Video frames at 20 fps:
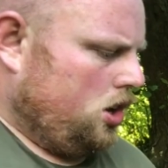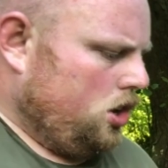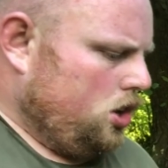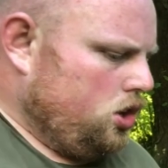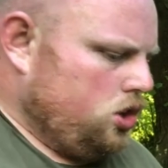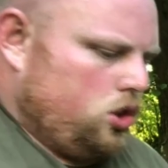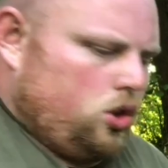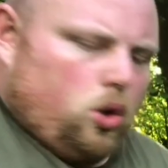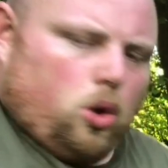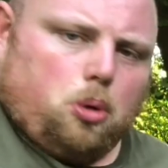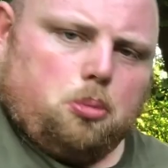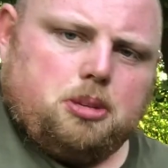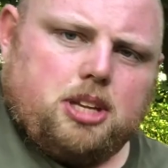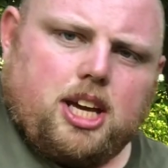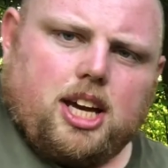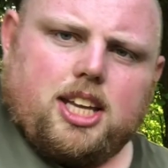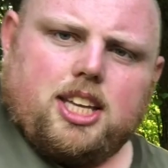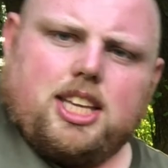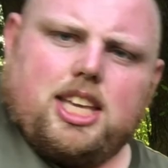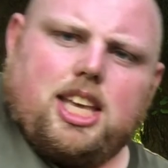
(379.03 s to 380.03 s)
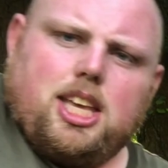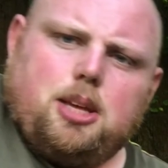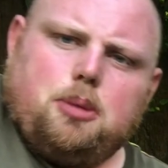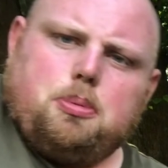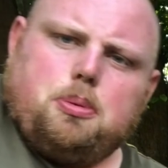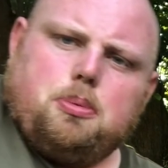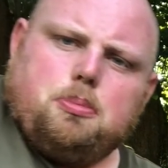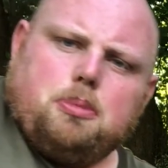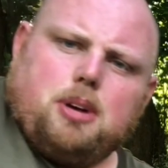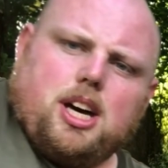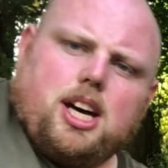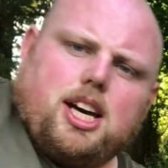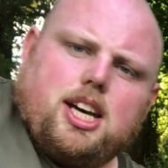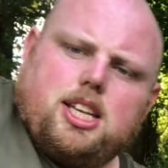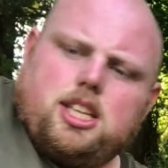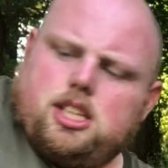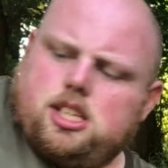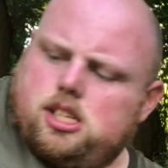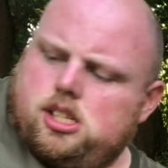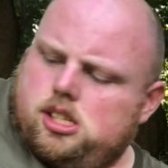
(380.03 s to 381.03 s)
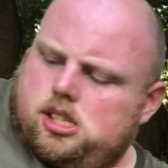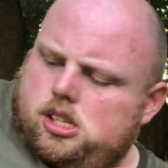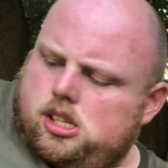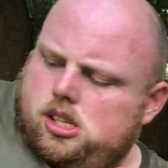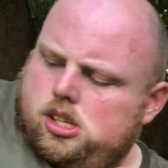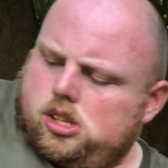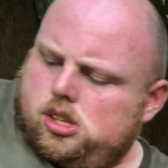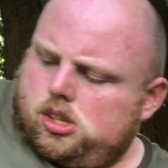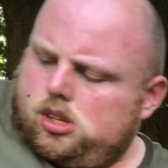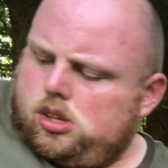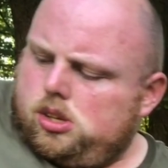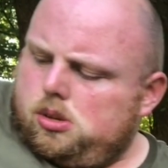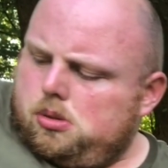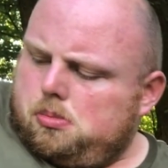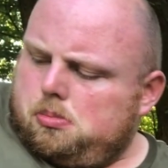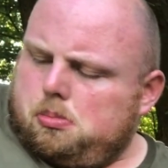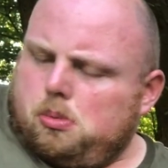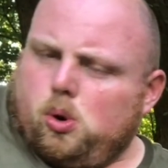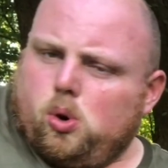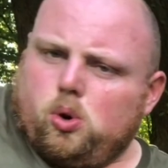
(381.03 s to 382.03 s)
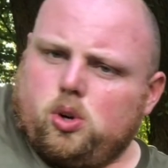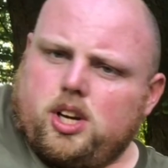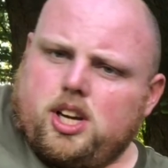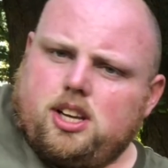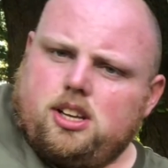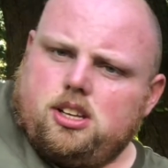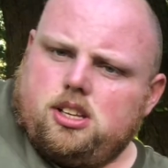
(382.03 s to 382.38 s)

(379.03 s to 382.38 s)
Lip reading: Normally I keep my Mora